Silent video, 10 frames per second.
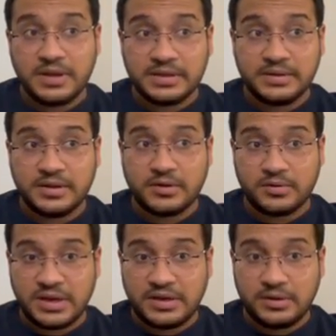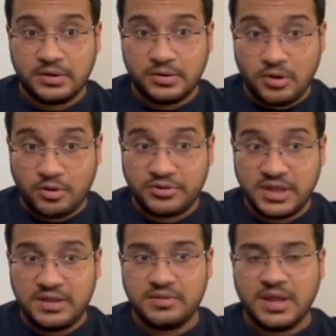and the
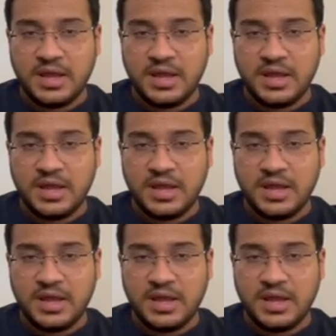OSCEs.